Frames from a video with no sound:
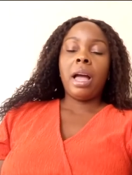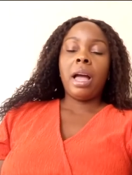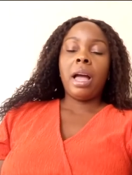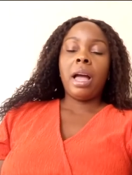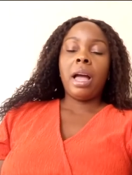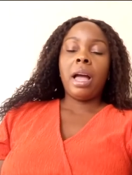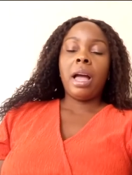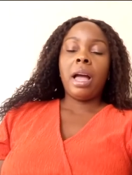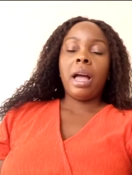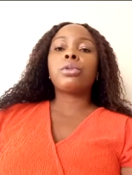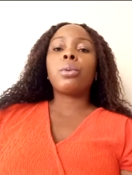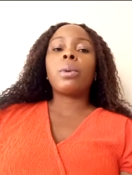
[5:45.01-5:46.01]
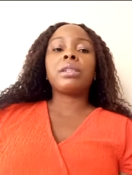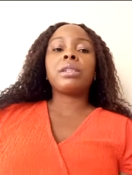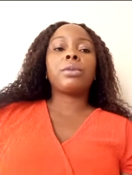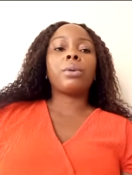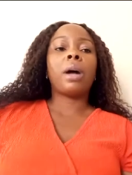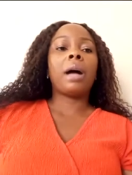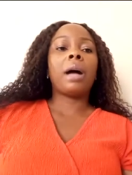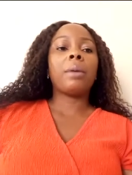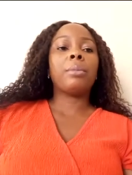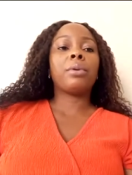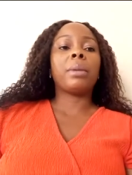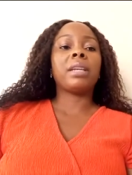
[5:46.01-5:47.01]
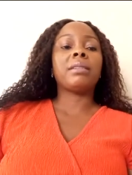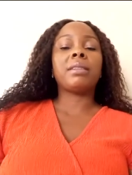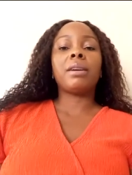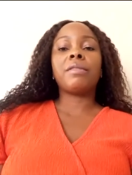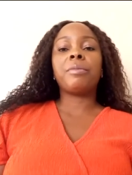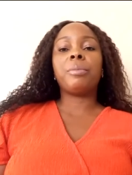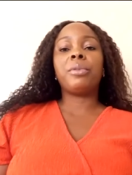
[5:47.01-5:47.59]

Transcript: I would also want to humble myself